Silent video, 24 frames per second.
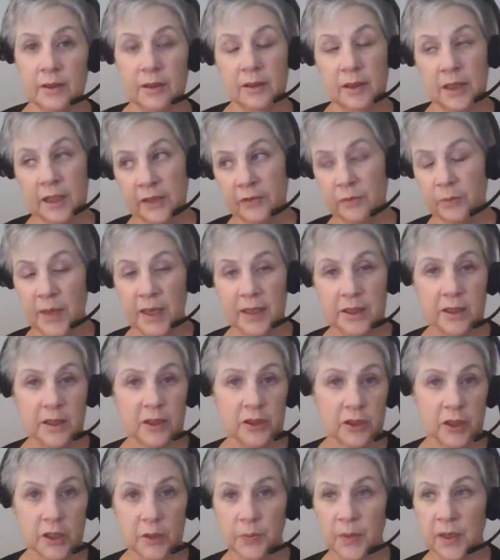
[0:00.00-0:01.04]
leave
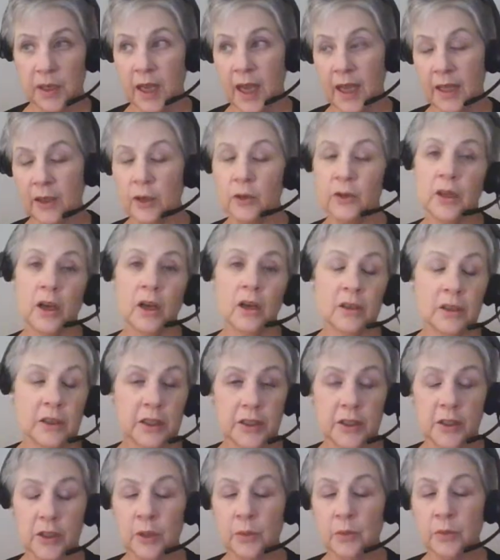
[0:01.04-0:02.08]
messages, but I don't call
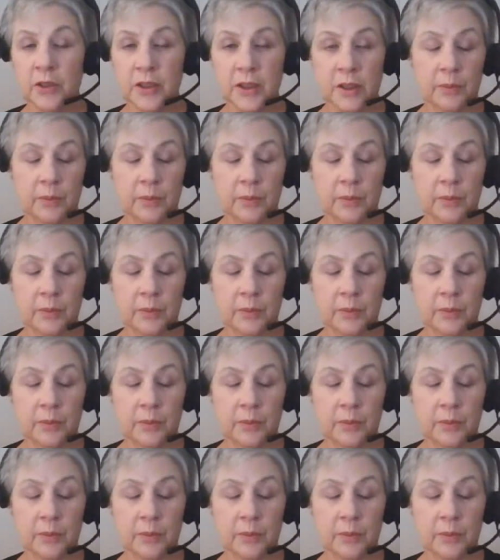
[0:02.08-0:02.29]
consumers.